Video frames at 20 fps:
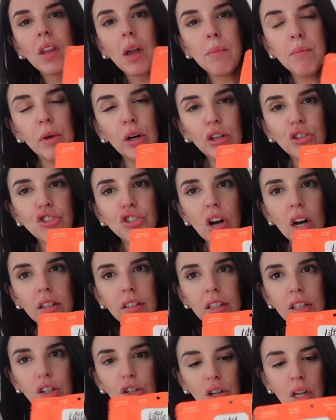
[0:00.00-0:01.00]
milk
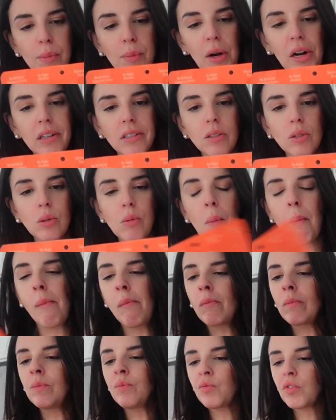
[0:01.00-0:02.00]
chocolate cookie bars
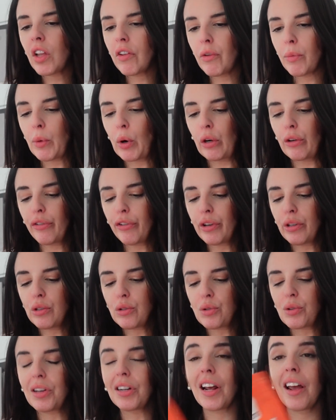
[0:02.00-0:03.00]
from Whole
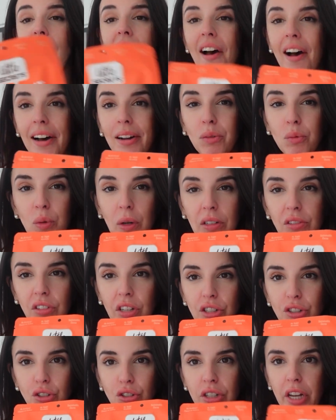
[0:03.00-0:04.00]
Foods, and I had one
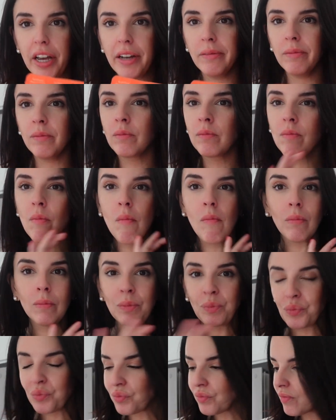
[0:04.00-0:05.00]
yesterday.
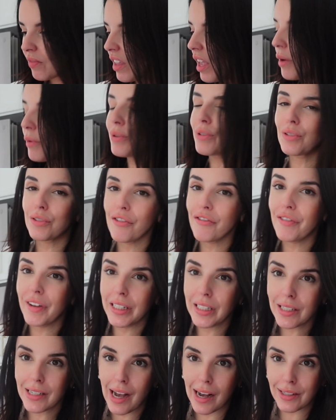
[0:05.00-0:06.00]
It was
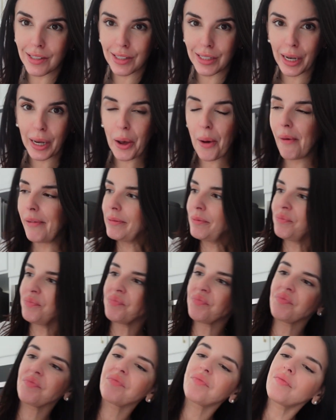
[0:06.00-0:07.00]
fantastic.
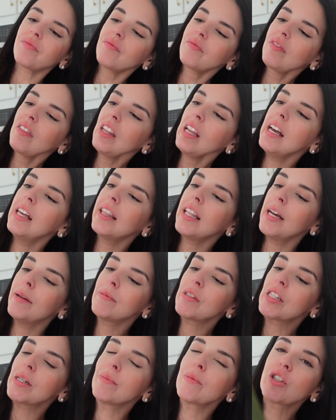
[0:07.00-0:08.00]
And
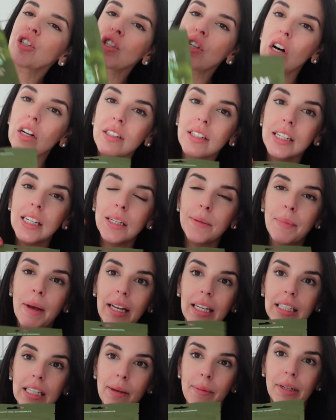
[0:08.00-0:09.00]
then some salted
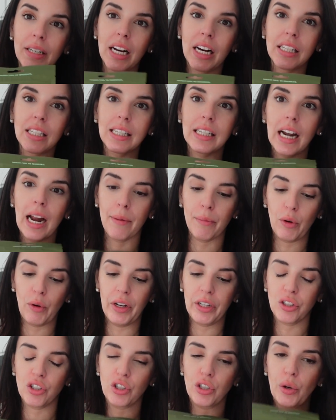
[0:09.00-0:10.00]
macadamia nuts that I'm
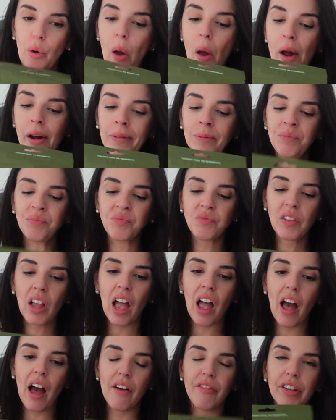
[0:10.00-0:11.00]
going to
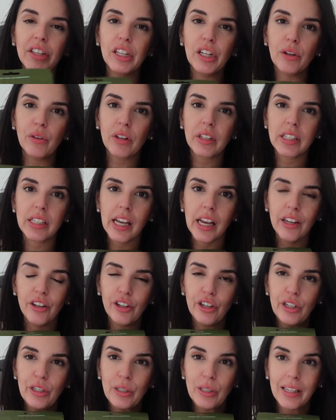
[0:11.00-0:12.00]
have in little
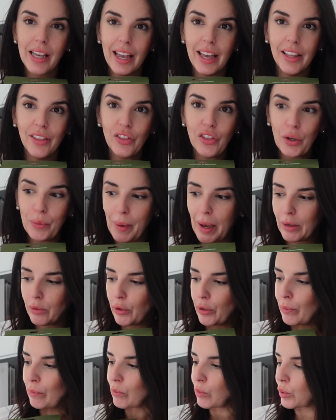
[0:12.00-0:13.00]
containers in their
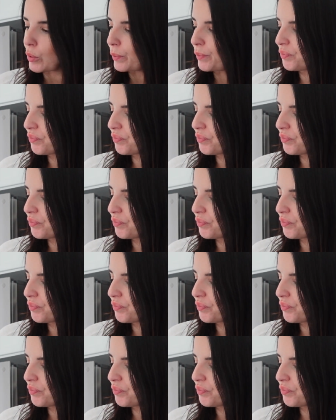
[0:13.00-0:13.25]
bedrooms.